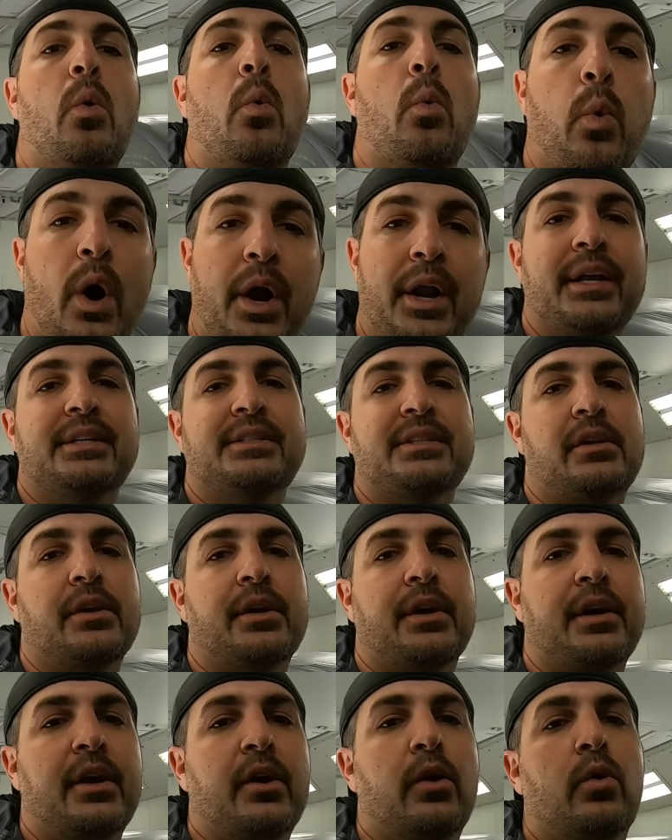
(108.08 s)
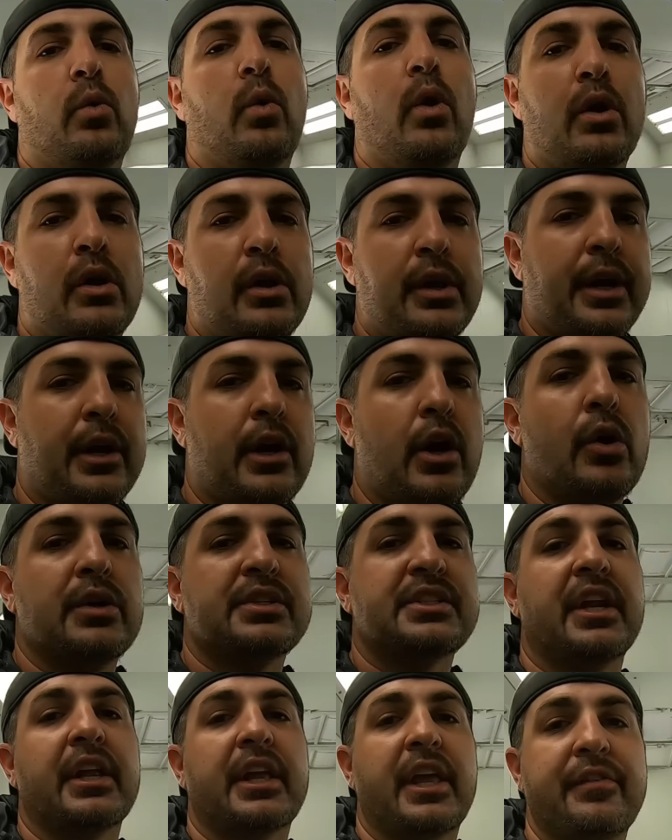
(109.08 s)
What is Clearcoat? Well, Clearcoat
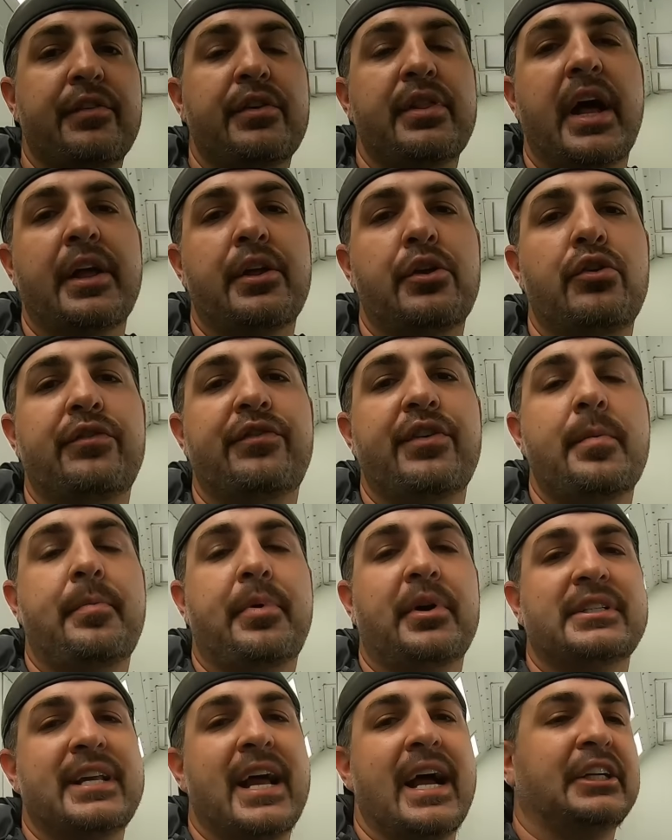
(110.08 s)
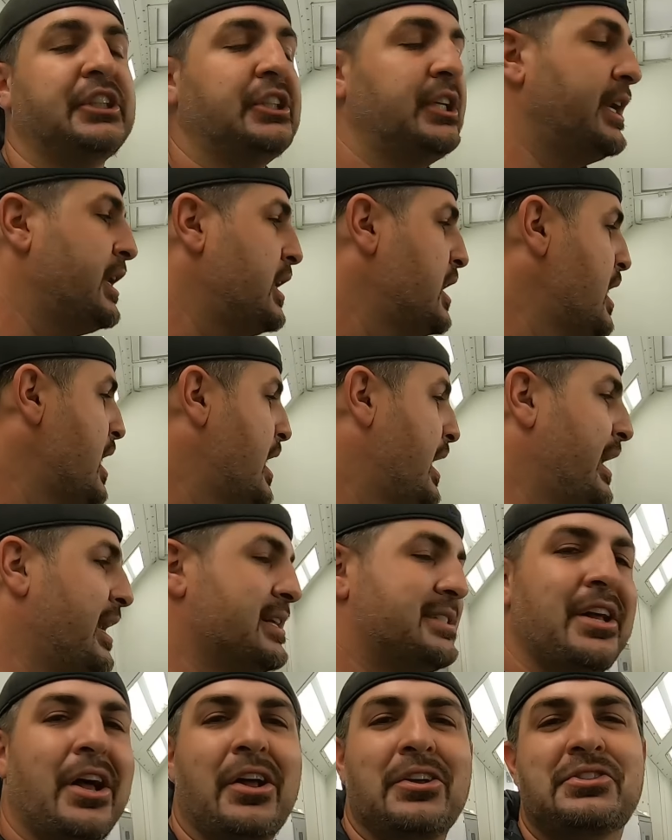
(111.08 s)
is going to give you that UV protection, and
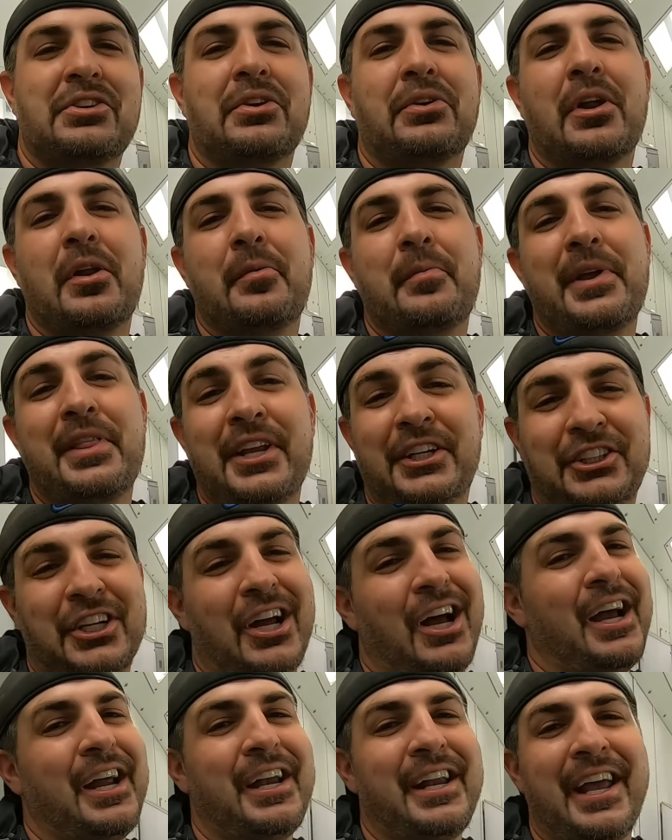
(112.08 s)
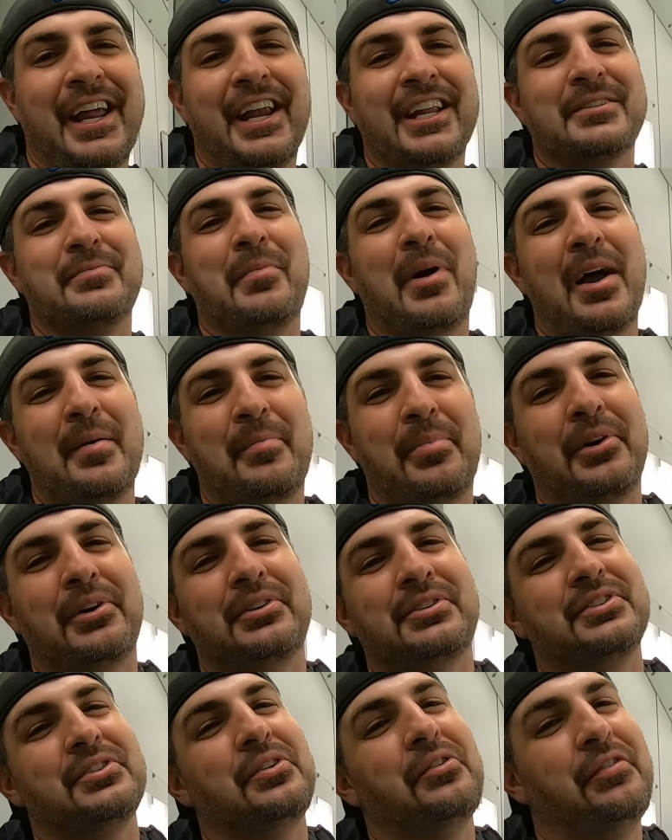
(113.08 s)
it's also going to be the shine, and it's my
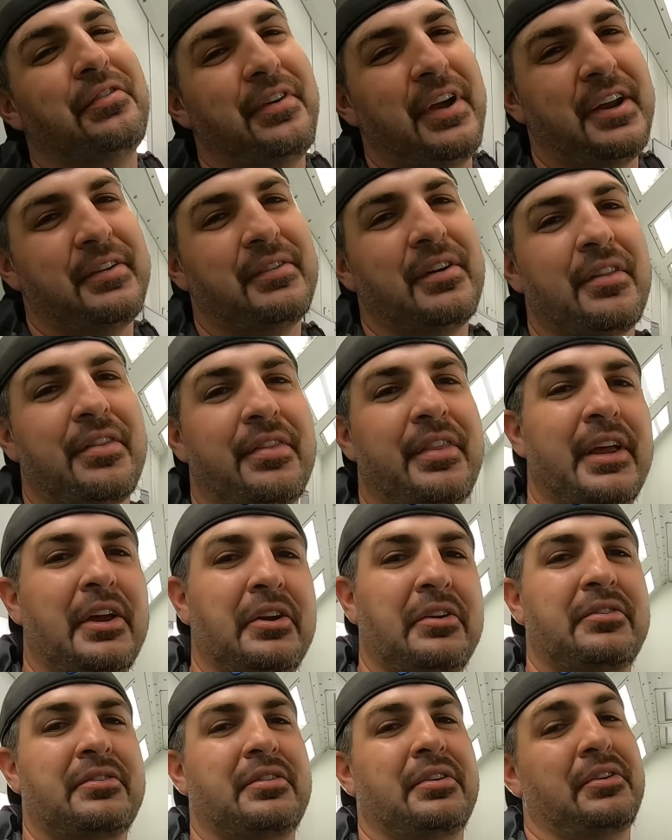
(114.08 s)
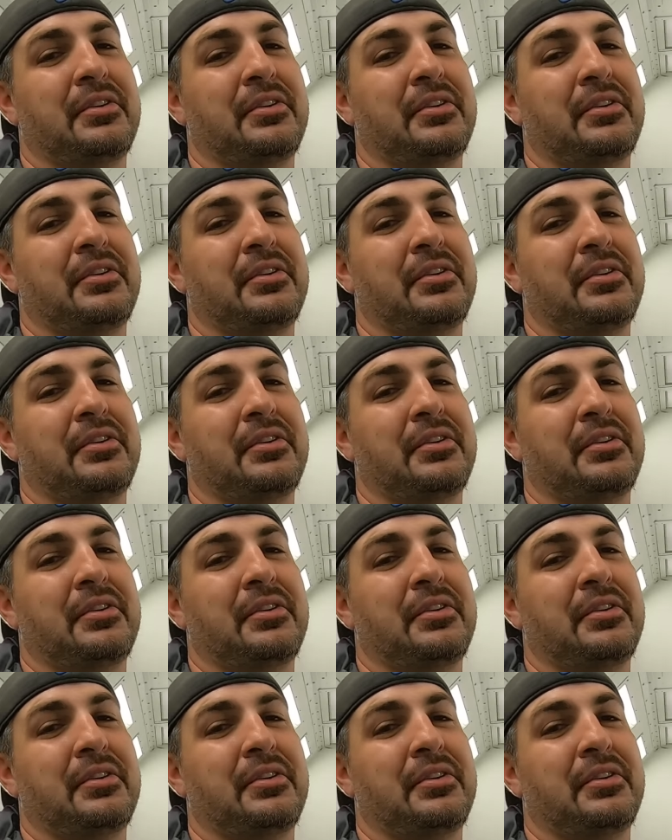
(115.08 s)
personal favorite thing to